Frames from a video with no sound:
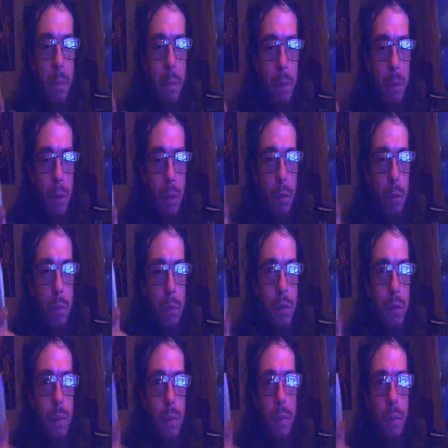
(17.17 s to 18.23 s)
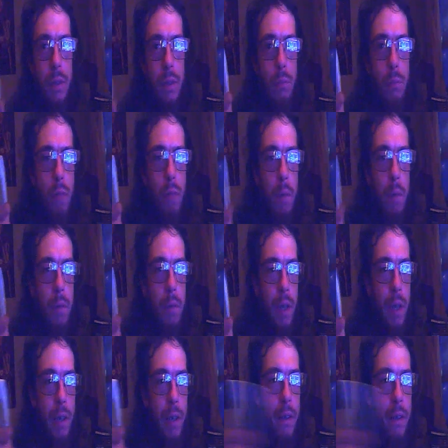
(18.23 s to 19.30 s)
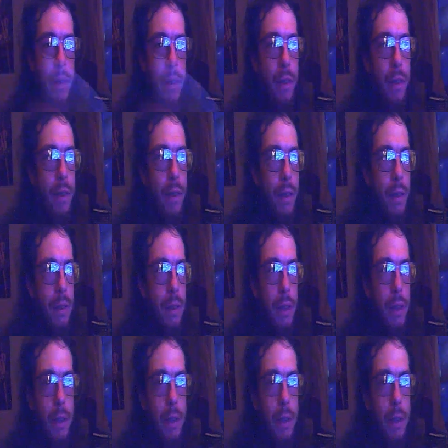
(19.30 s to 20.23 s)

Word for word: even though it boots and runs properly on it. The only